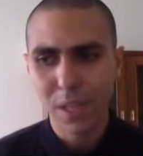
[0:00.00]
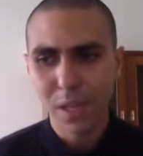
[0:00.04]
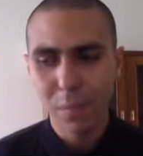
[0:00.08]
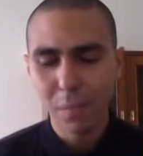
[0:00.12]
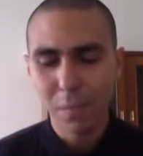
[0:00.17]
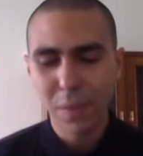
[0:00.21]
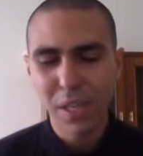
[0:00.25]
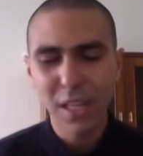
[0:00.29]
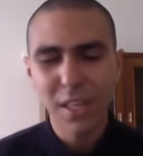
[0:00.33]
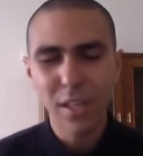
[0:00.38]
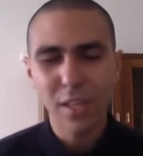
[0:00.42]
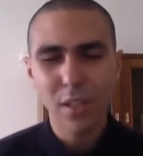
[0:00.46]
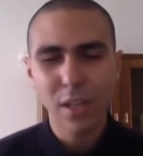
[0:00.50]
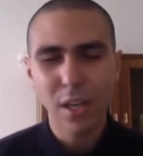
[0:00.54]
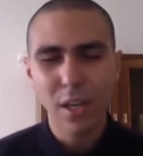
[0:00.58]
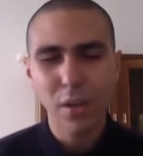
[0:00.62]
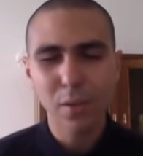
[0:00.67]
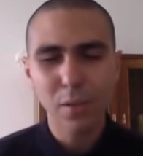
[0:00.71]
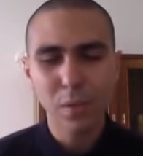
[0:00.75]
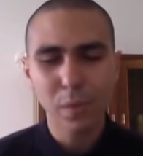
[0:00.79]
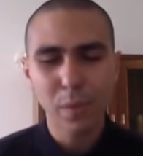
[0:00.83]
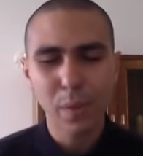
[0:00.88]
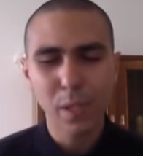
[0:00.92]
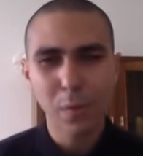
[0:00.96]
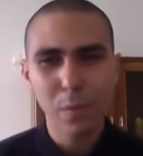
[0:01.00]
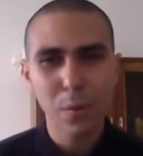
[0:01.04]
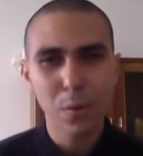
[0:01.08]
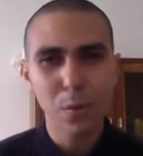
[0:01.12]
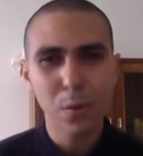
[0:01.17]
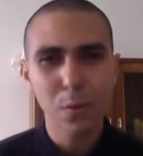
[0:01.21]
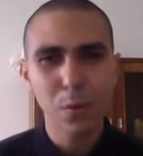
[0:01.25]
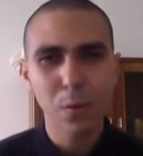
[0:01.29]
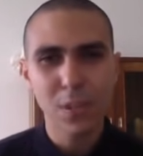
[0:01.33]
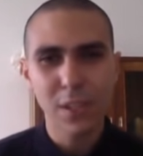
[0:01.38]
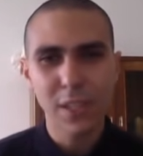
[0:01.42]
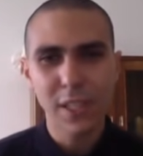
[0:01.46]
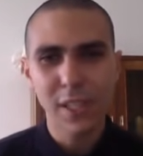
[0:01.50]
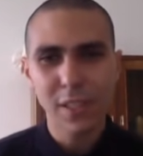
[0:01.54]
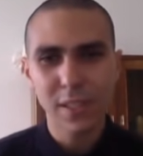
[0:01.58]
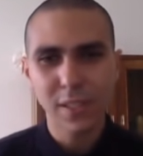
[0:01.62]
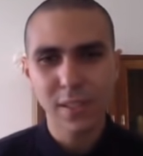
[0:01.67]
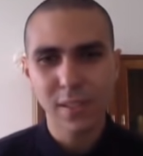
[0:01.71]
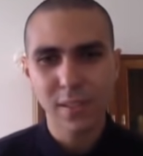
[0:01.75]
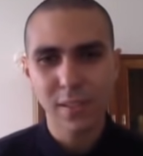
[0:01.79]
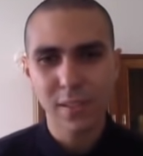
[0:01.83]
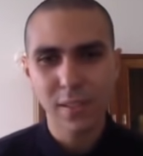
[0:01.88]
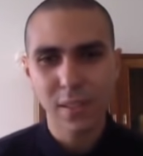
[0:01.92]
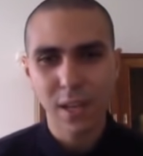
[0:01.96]
being around people who
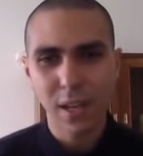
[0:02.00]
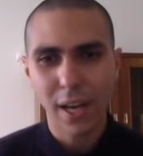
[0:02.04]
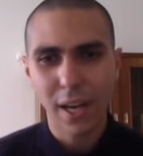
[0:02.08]
thinks